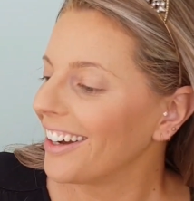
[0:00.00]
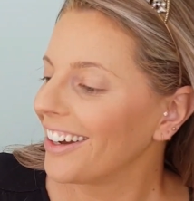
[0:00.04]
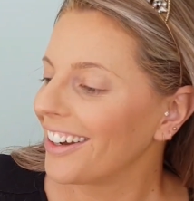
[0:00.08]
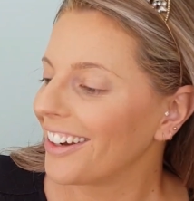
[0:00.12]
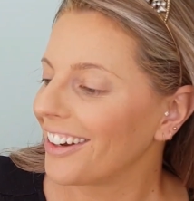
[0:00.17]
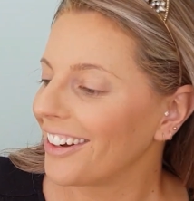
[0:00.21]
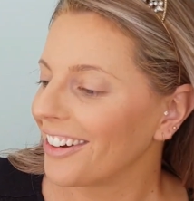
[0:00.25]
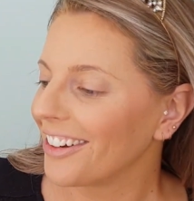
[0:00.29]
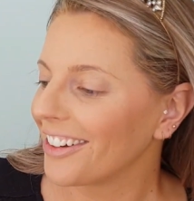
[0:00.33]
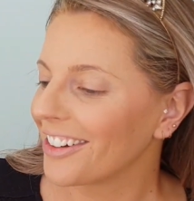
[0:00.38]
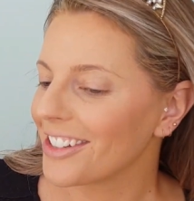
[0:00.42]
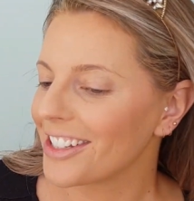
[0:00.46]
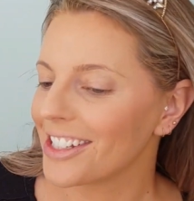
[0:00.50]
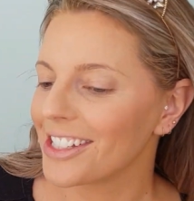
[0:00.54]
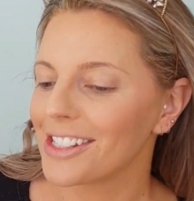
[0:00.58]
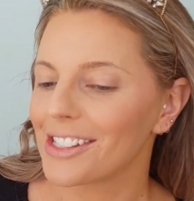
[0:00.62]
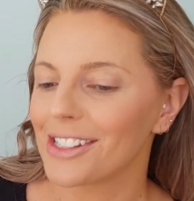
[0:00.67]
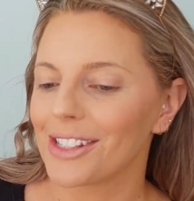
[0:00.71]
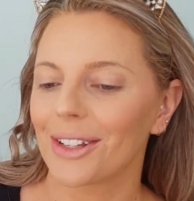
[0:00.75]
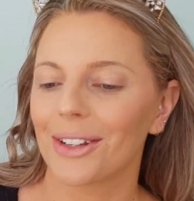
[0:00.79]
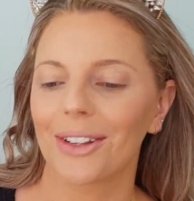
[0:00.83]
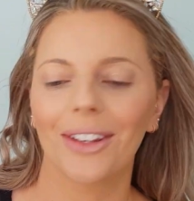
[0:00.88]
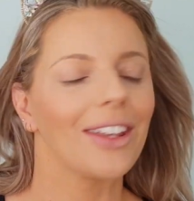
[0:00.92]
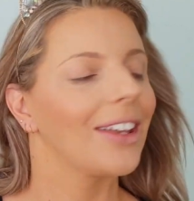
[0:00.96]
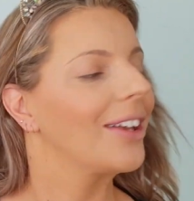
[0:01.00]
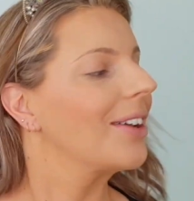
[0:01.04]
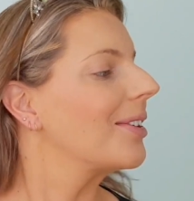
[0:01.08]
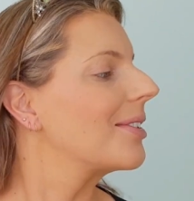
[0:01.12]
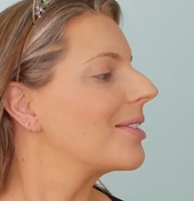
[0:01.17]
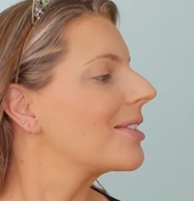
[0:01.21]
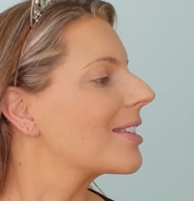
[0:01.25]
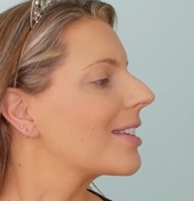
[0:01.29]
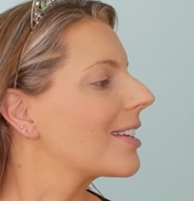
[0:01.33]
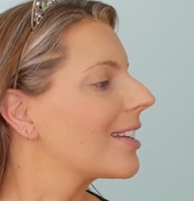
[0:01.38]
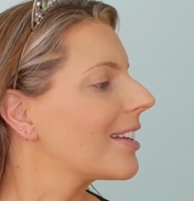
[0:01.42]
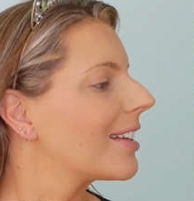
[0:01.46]
Oh, she's so
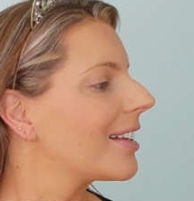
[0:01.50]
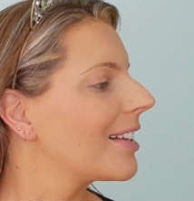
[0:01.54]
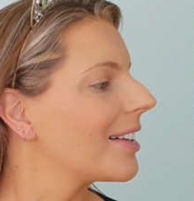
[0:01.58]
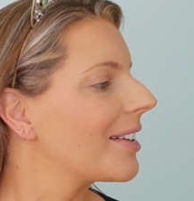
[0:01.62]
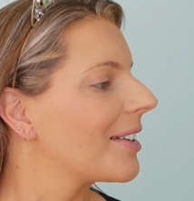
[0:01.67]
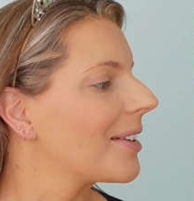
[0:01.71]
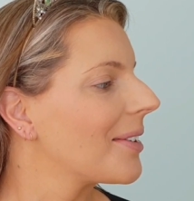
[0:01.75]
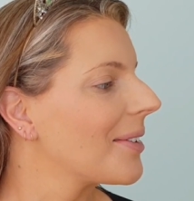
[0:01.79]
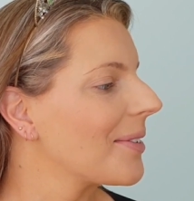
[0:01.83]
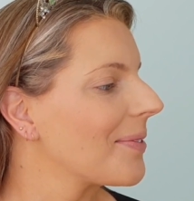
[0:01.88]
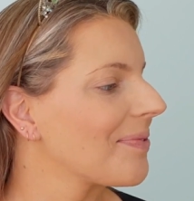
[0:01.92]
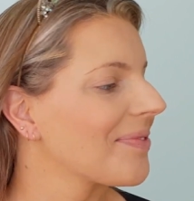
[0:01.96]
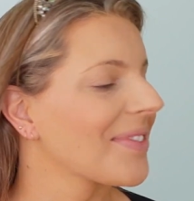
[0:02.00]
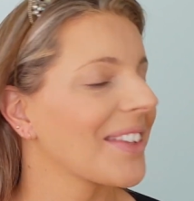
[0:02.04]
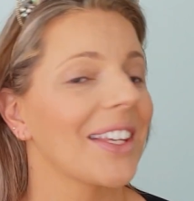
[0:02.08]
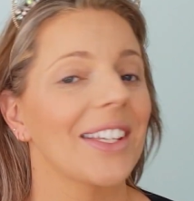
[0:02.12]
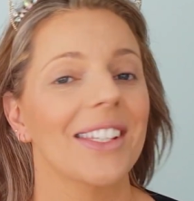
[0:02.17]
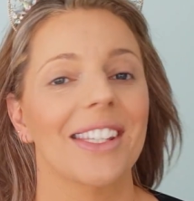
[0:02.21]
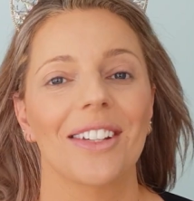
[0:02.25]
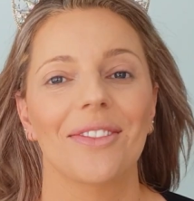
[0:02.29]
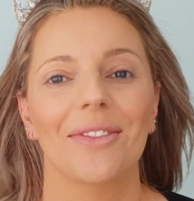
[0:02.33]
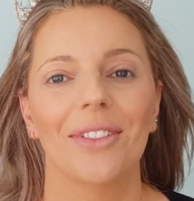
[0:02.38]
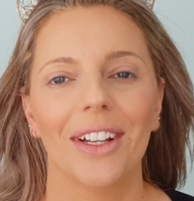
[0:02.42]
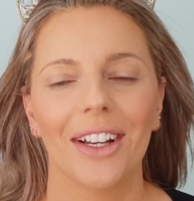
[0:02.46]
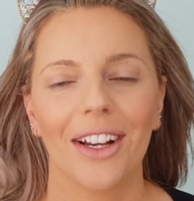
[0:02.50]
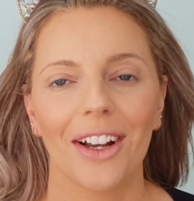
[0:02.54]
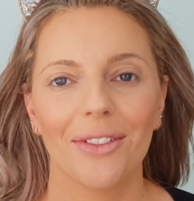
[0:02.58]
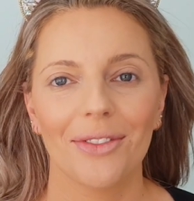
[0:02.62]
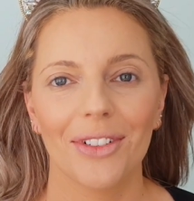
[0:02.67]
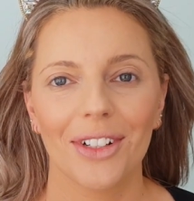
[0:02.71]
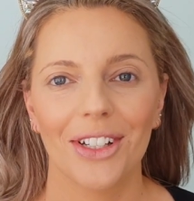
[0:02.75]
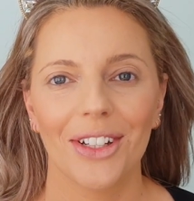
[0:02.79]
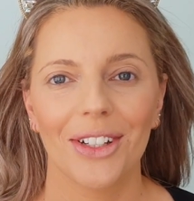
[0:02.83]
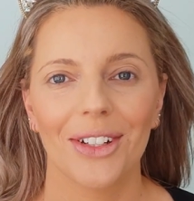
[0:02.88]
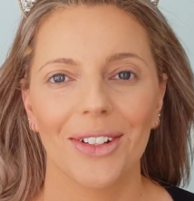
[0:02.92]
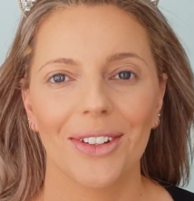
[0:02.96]
cute. Because I very
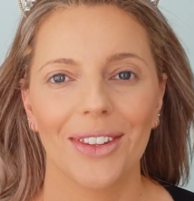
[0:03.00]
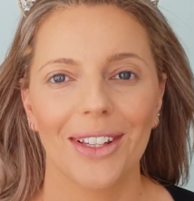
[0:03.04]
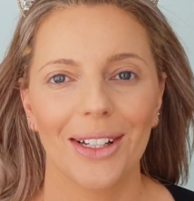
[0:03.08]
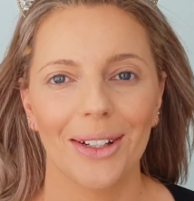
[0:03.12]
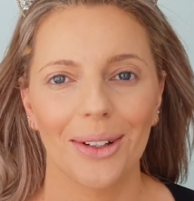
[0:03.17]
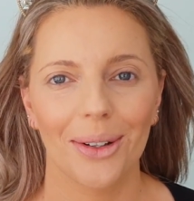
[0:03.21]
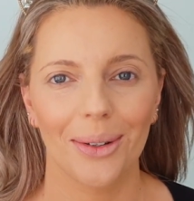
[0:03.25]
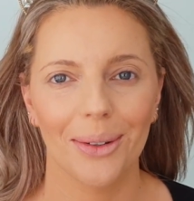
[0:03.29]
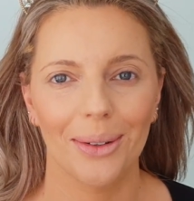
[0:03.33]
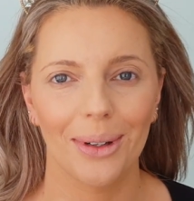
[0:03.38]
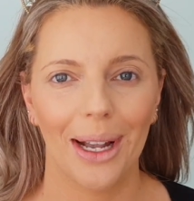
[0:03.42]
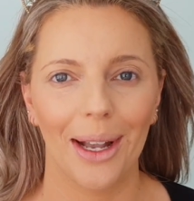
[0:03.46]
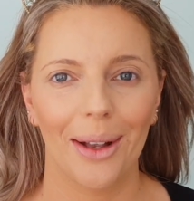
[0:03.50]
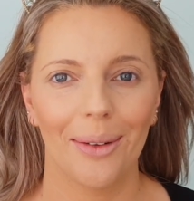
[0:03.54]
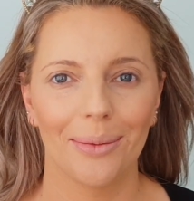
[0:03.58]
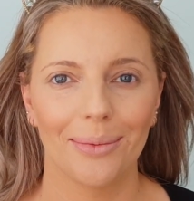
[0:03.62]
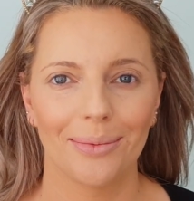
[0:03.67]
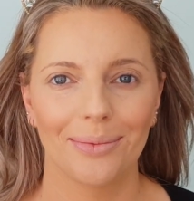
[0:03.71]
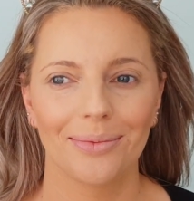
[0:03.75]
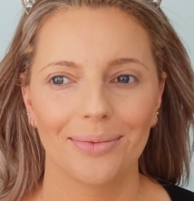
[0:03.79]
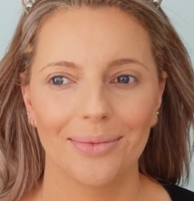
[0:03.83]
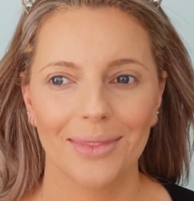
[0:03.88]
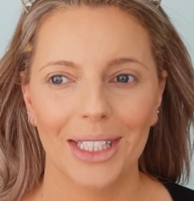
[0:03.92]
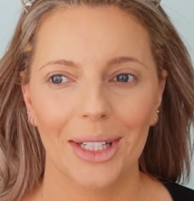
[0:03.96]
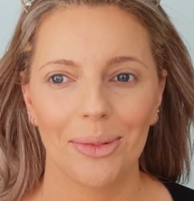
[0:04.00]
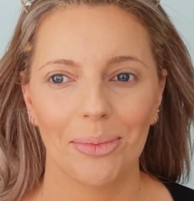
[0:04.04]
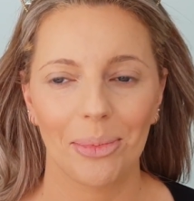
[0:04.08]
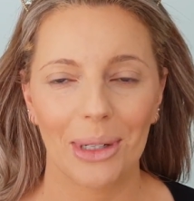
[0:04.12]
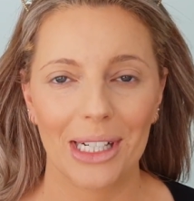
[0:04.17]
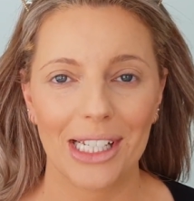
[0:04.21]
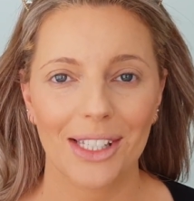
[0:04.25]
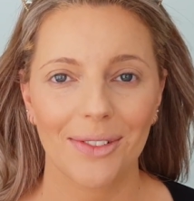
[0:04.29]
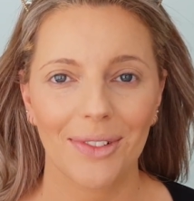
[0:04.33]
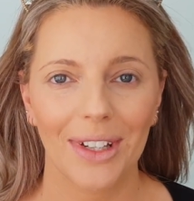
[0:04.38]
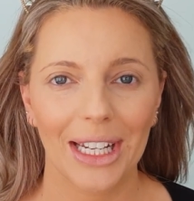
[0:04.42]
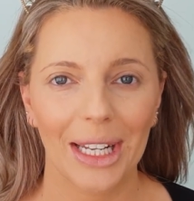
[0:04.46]
often, you know the little
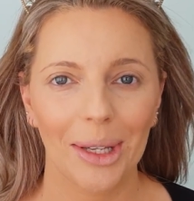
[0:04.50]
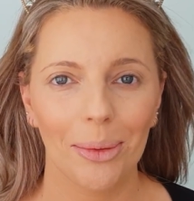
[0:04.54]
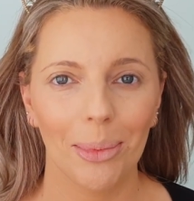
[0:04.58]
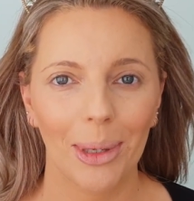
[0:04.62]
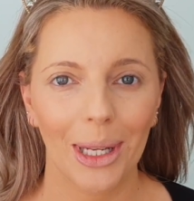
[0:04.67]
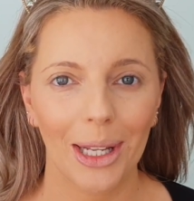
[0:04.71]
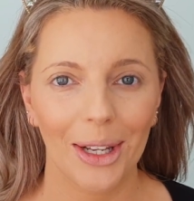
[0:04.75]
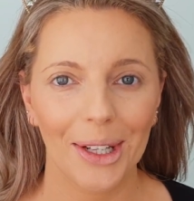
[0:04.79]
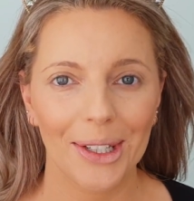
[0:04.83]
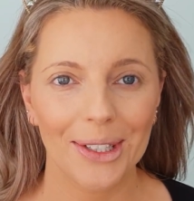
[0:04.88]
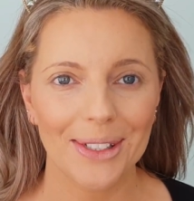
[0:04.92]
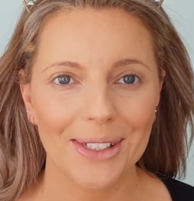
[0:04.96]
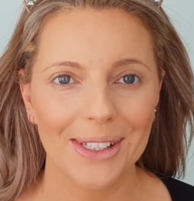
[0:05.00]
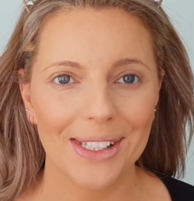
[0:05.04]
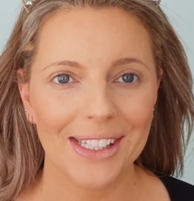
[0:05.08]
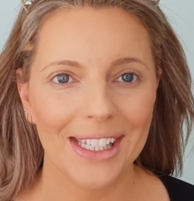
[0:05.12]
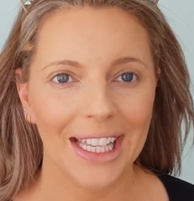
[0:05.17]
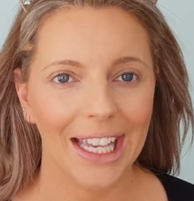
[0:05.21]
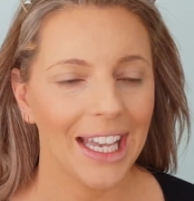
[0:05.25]
breastfeeding pillows?